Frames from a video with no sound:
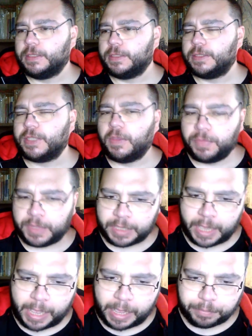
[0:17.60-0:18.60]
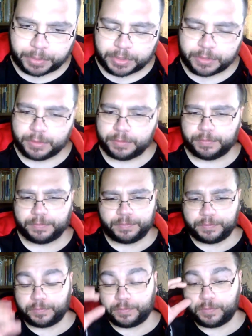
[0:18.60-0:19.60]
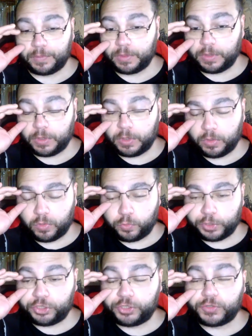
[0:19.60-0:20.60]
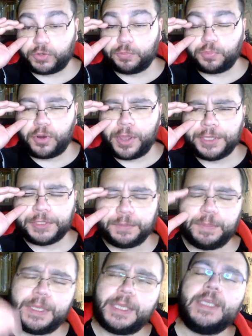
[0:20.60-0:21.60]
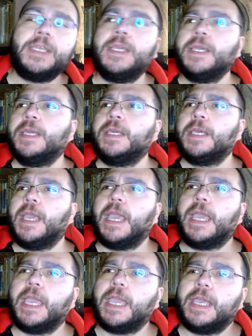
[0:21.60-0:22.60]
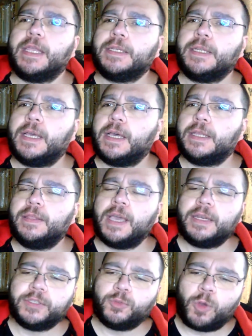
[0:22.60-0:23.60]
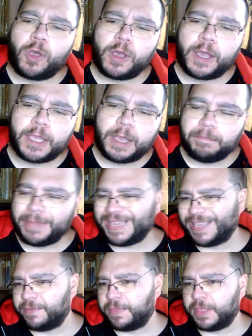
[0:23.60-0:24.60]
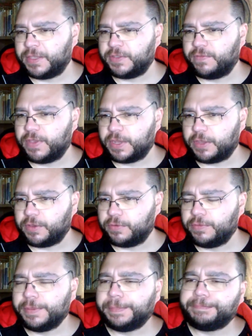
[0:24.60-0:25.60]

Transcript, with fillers: something happened which surprised me, and that is why I'm making this video,